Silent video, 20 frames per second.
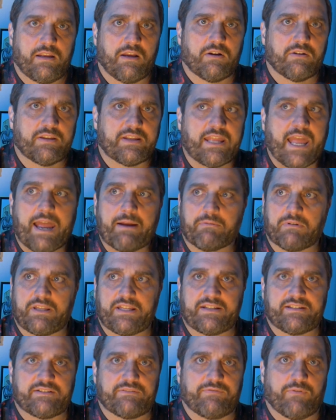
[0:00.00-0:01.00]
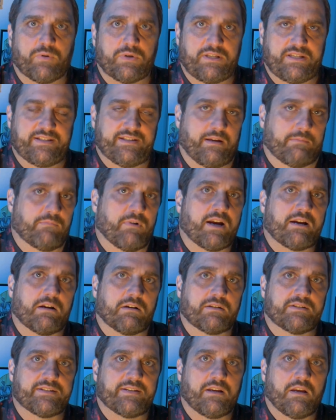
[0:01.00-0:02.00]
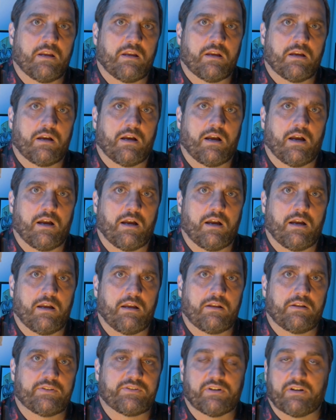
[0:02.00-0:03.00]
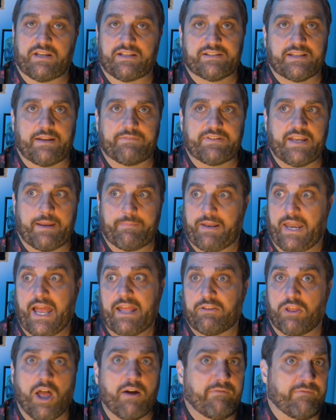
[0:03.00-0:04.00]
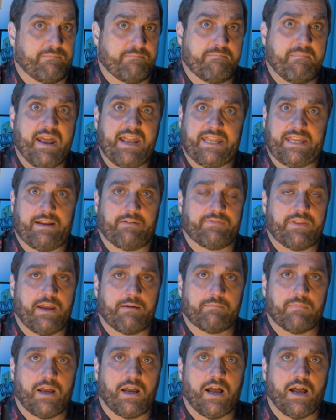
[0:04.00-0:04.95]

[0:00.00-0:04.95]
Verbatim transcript: You know, the guy released 40-some records during his lifetime, and I love many of them.